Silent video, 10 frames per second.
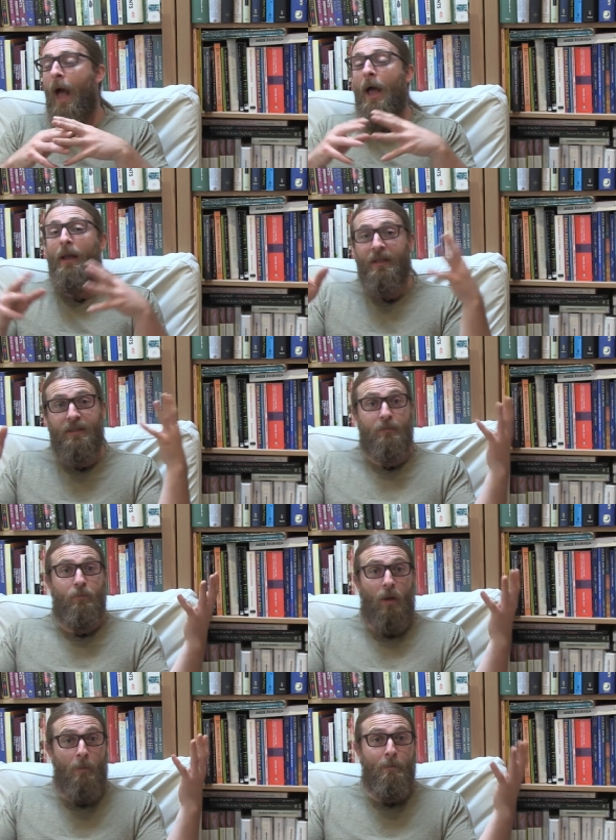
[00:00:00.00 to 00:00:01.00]
Uh, it's
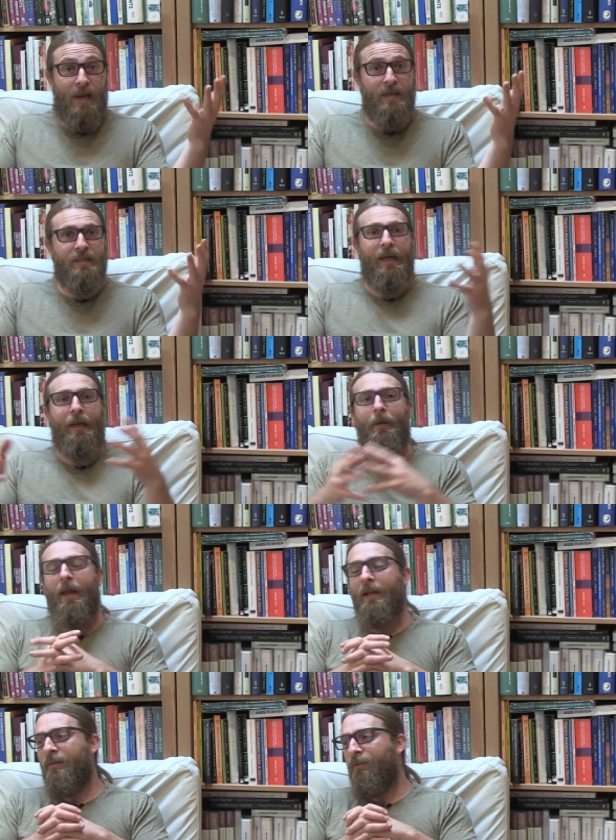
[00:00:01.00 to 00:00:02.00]
amazing.
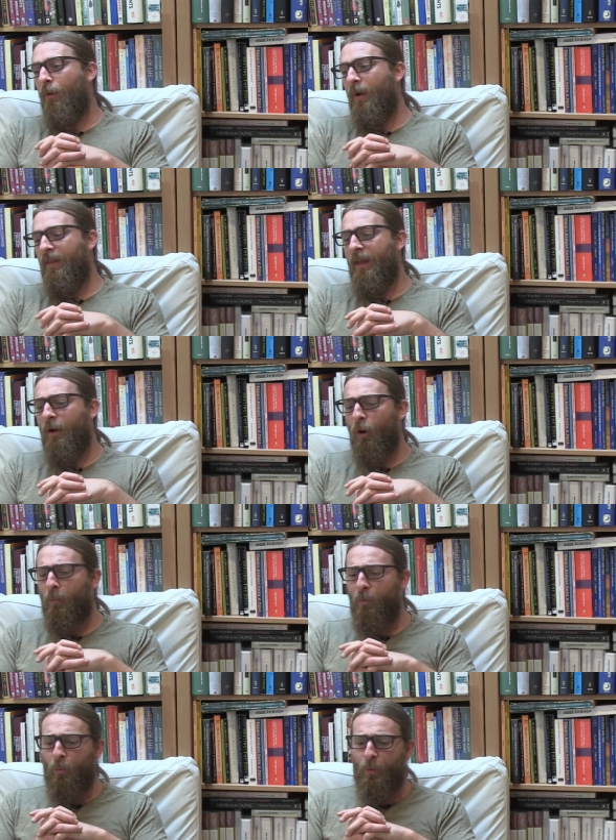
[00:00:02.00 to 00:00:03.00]
And so I think
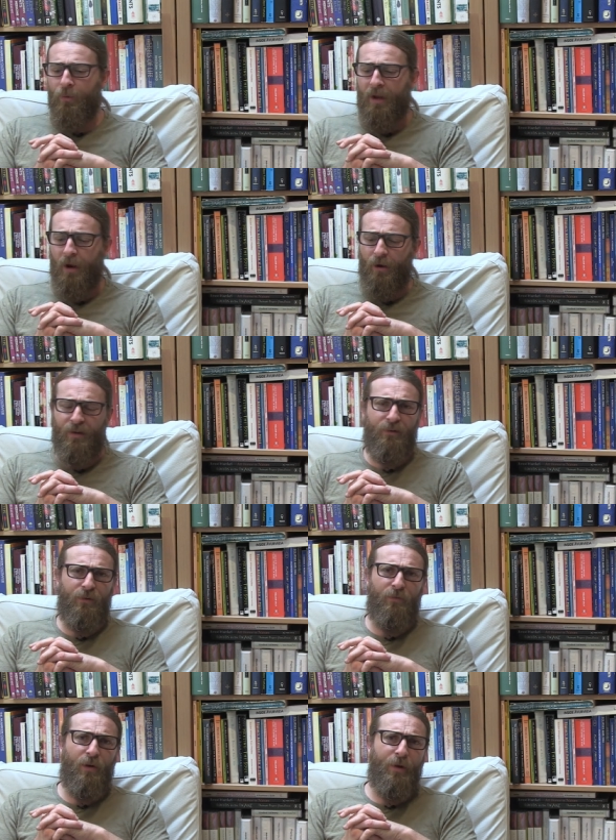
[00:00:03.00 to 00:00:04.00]
herbal wound care is
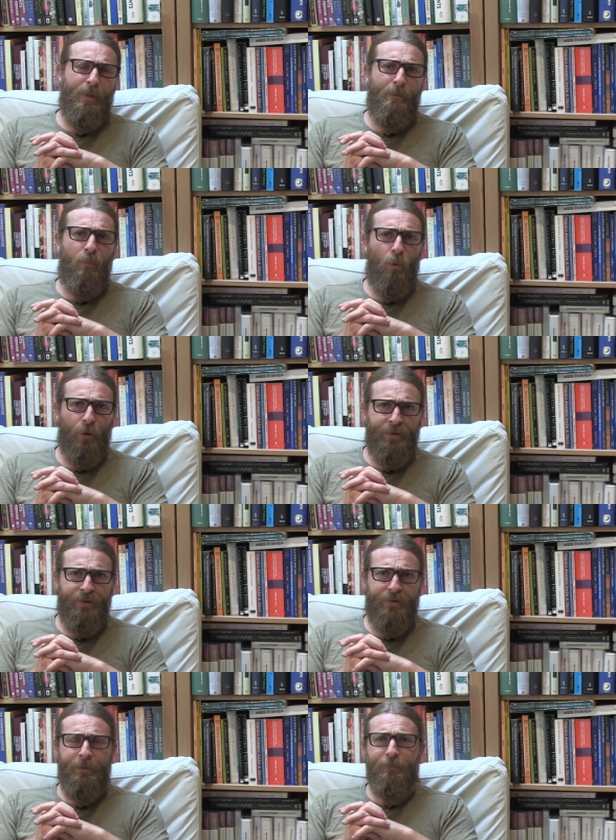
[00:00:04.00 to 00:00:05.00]
a very
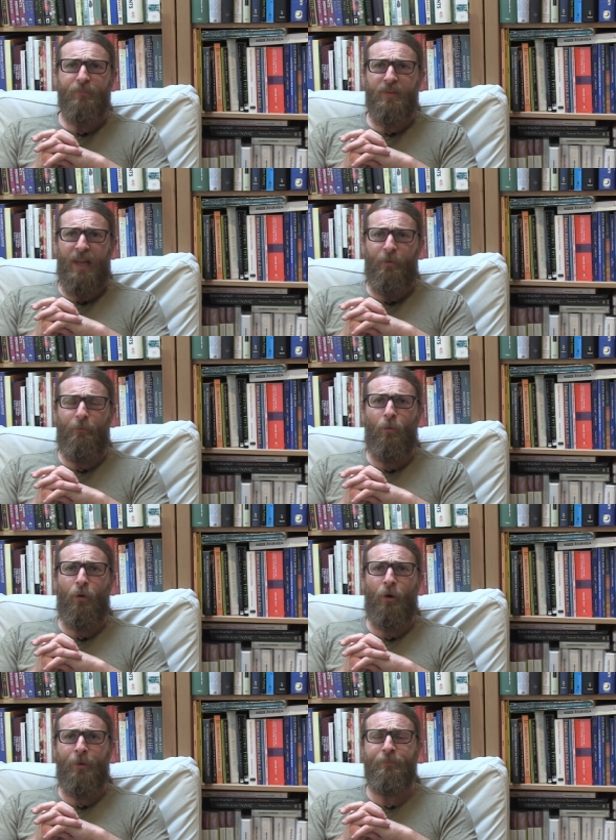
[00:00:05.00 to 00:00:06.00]
important thing
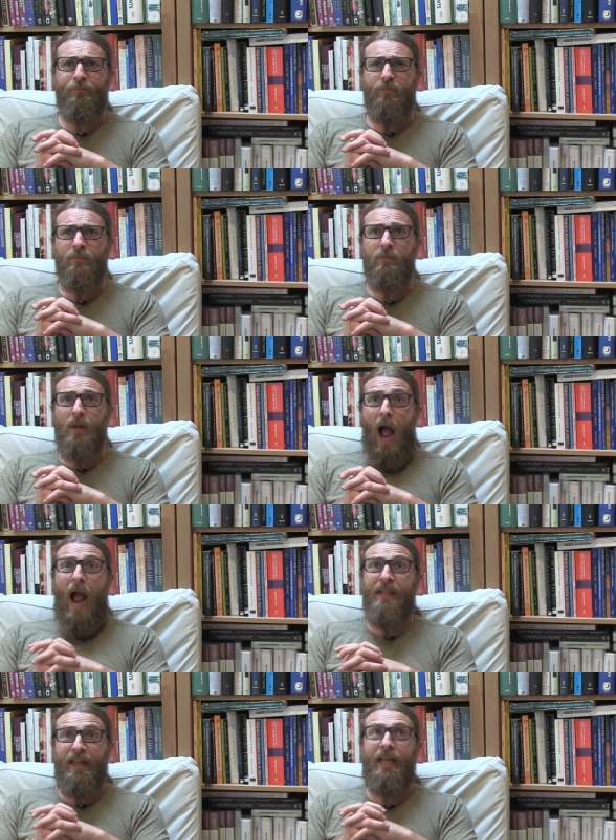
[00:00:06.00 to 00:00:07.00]
for
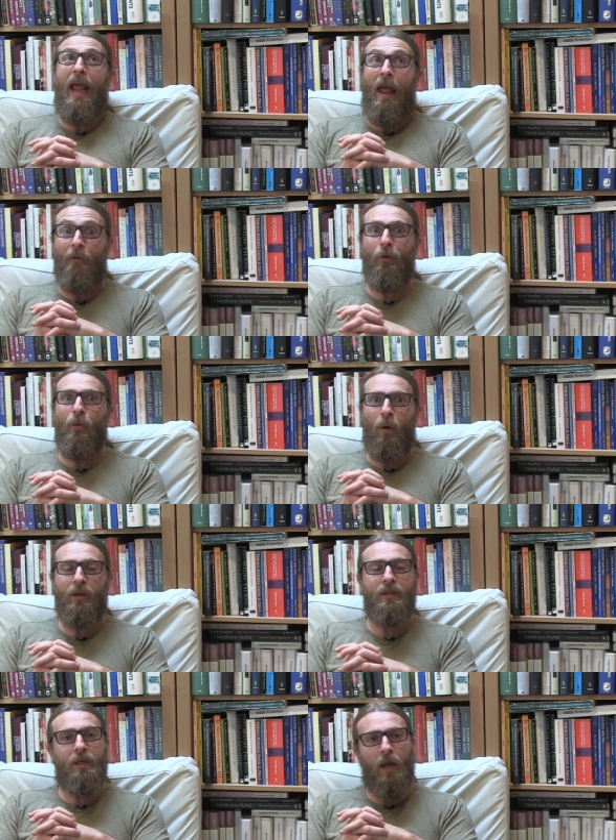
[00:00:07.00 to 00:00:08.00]
I think
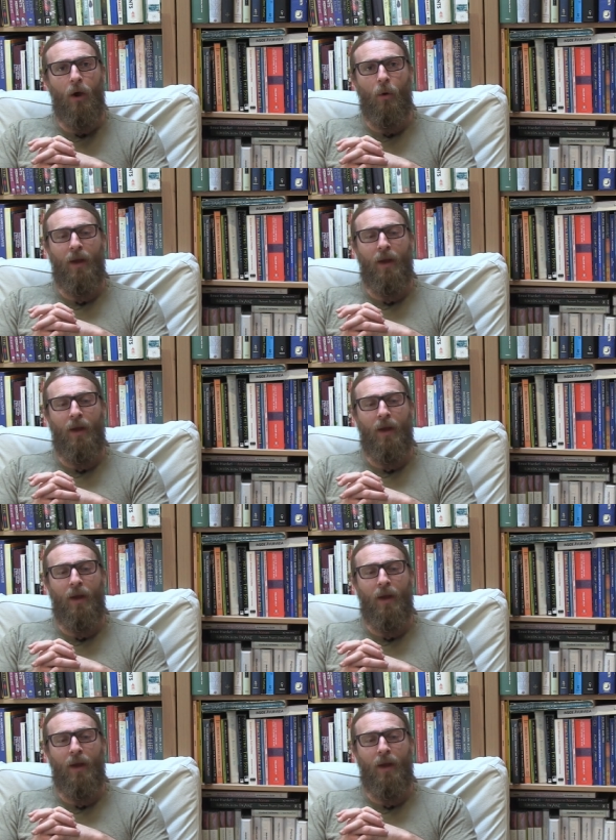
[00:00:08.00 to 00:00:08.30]
everyone to know.